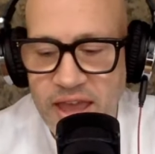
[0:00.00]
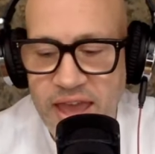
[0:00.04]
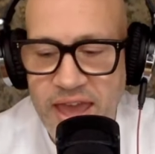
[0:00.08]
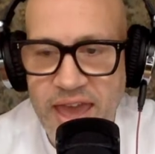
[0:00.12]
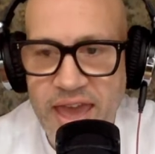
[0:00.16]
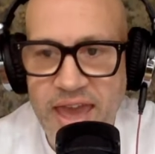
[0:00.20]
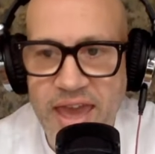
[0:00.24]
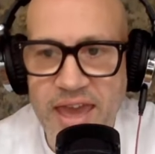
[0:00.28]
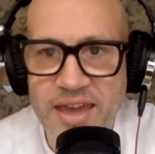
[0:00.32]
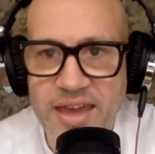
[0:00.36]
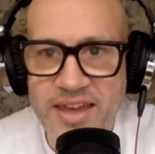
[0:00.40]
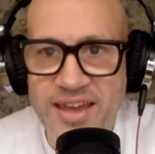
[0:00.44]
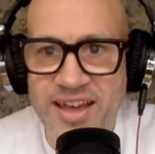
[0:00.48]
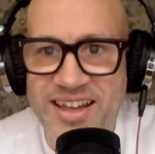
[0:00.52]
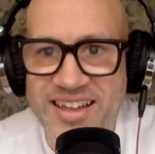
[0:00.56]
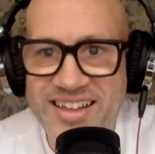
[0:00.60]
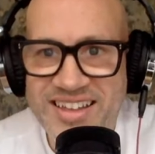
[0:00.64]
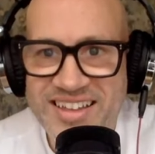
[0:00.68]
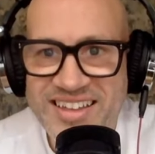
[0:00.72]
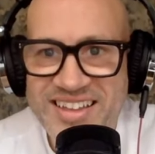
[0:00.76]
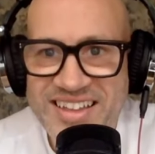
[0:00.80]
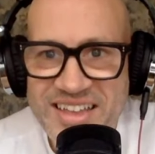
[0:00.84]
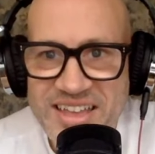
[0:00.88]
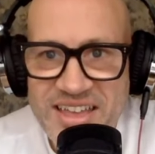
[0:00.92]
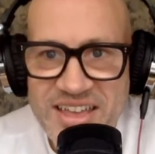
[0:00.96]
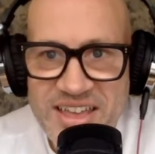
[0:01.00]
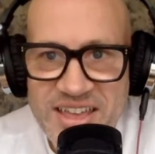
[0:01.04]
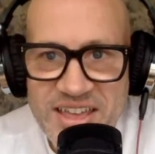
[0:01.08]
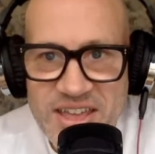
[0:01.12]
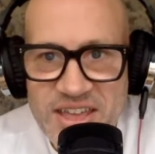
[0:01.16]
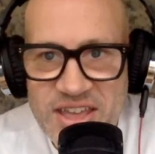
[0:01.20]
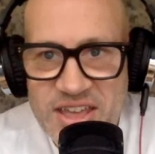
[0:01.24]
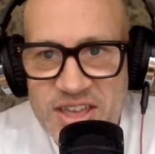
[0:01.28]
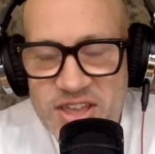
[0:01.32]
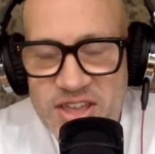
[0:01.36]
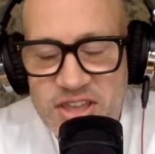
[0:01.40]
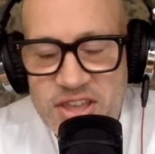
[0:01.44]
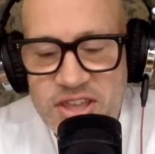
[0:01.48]
uh,
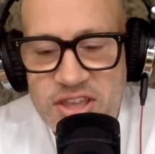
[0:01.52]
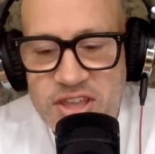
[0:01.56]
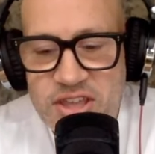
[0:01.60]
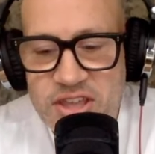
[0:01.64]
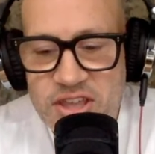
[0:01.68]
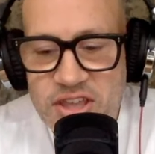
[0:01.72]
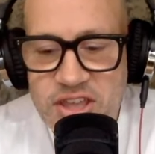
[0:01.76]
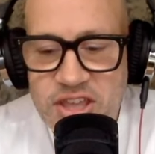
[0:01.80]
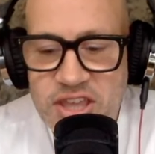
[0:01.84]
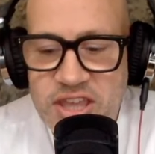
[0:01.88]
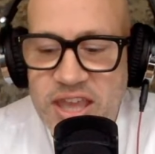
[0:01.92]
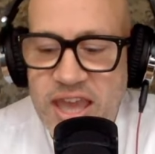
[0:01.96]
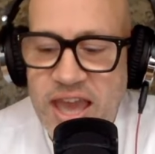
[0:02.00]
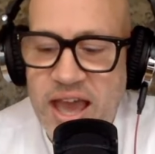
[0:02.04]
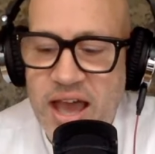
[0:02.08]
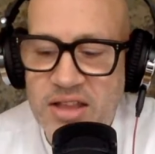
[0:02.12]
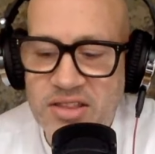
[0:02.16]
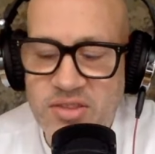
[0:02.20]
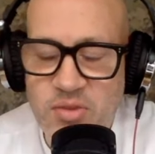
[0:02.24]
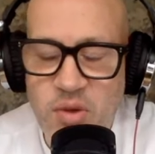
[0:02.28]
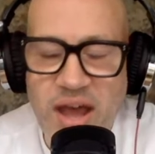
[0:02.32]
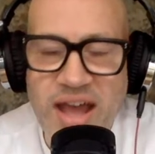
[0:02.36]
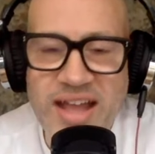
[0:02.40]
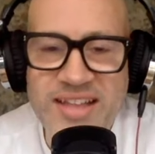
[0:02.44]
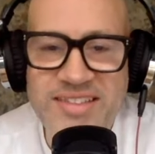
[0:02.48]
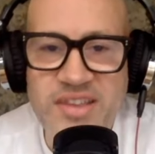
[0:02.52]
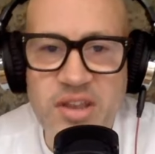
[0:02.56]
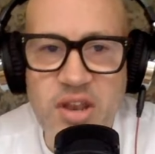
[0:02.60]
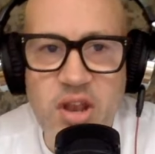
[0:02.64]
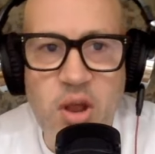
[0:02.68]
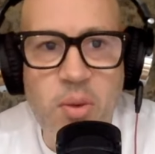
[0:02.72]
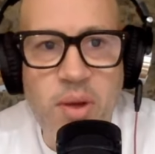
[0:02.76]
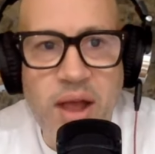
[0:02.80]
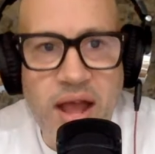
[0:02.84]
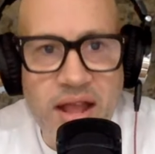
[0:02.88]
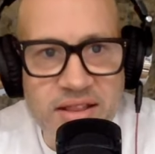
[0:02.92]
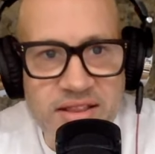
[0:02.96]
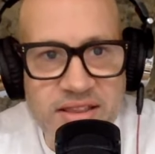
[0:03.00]
Wiping the yeah, banana off
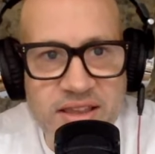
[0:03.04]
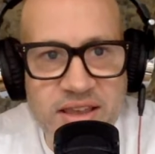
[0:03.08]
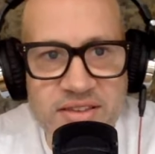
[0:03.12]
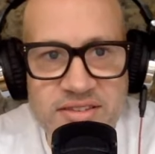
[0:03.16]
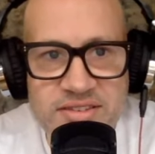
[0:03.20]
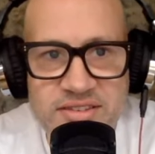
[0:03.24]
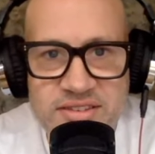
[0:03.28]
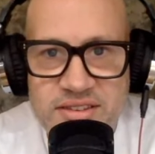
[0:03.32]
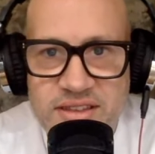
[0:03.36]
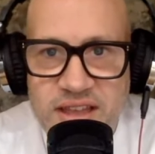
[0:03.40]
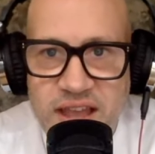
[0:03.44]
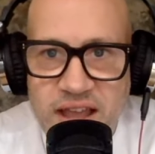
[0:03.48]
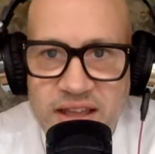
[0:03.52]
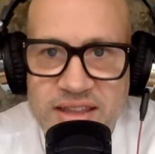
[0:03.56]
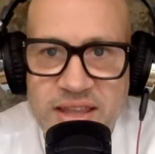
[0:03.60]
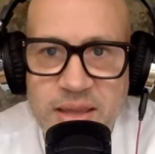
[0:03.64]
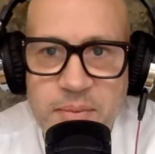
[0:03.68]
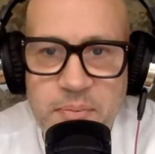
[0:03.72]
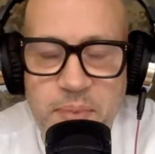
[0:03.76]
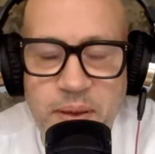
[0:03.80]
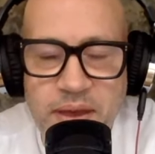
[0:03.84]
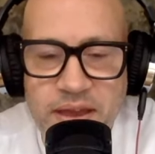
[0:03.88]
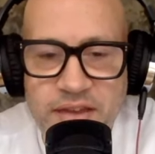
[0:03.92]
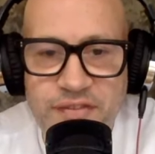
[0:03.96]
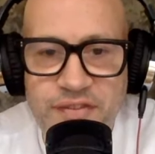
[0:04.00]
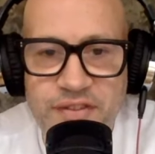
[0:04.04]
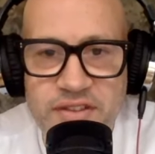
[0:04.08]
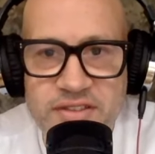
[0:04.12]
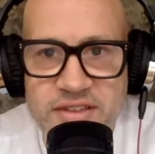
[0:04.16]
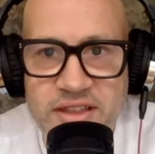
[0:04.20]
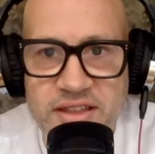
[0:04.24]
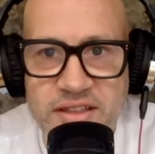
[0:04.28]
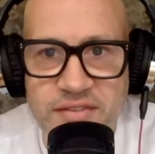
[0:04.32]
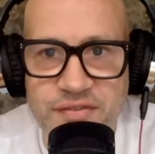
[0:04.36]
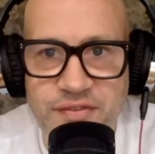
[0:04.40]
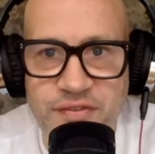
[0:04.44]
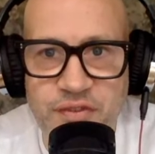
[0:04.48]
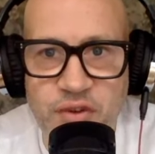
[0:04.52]
know, your face. I, I think
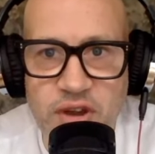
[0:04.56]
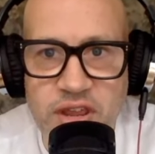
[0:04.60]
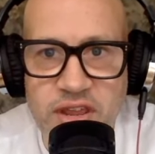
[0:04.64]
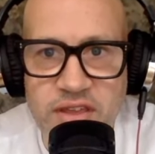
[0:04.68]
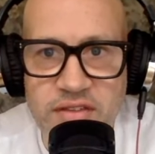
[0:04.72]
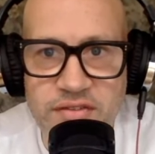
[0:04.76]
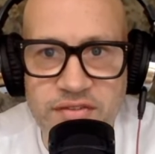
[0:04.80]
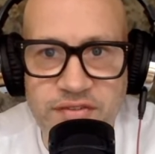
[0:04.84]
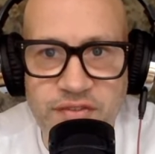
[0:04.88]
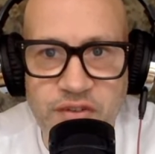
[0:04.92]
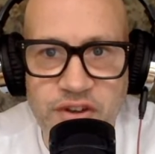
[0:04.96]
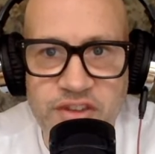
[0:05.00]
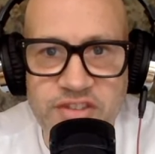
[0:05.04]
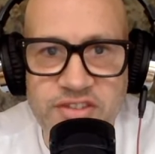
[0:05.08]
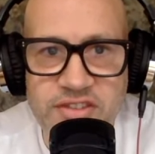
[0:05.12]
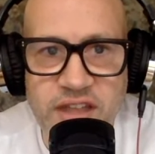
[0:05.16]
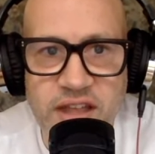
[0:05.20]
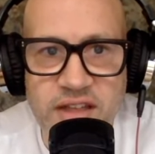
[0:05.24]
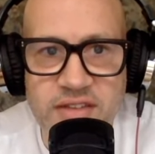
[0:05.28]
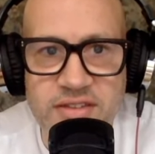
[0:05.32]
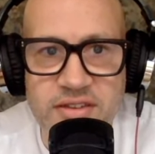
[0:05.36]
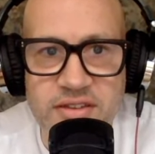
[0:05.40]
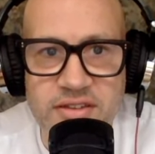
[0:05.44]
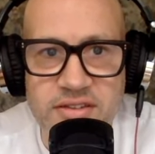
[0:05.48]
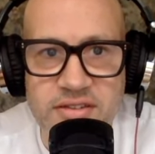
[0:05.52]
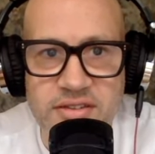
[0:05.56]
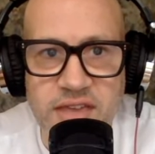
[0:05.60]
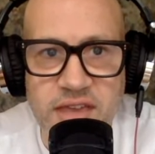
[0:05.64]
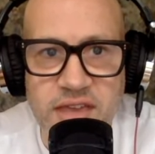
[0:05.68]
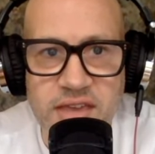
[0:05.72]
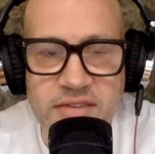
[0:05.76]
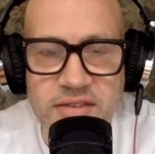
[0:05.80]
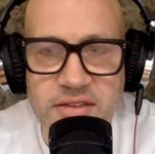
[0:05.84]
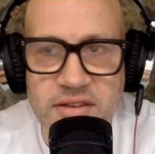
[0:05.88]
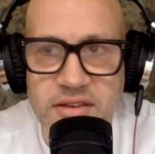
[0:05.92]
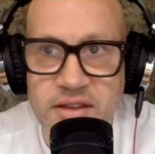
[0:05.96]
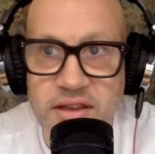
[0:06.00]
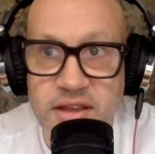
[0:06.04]
Pickford's had a funny, funny start to the
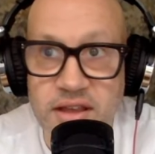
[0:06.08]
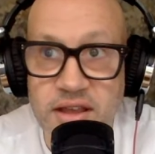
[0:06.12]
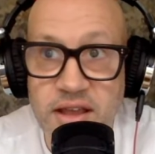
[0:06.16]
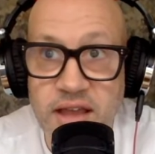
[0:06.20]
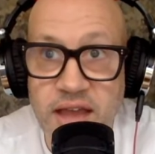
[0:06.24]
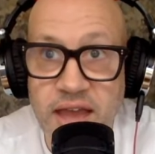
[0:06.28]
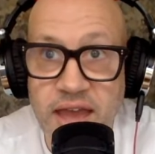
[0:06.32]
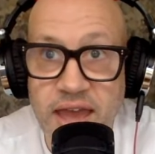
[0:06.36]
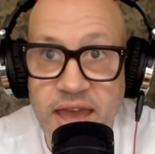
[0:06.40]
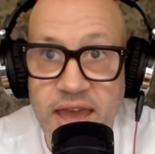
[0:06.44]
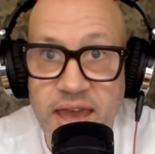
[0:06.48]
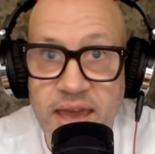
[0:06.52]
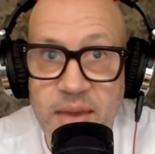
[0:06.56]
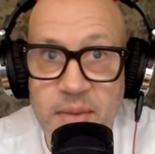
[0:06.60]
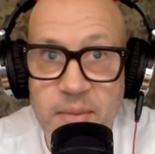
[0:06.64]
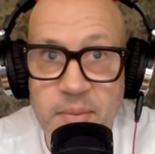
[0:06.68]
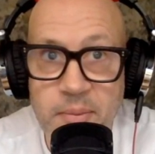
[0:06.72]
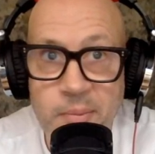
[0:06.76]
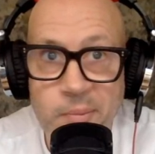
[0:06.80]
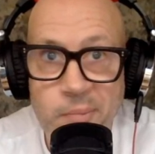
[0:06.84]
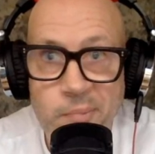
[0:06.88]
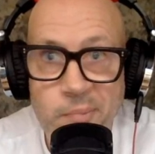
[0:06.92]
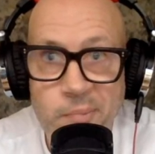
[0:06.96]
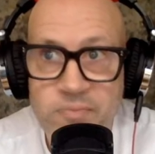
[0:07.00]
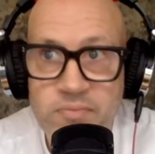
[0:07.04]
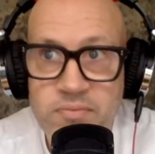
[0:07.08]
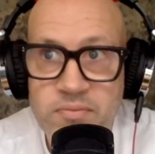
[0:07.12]
season. Um...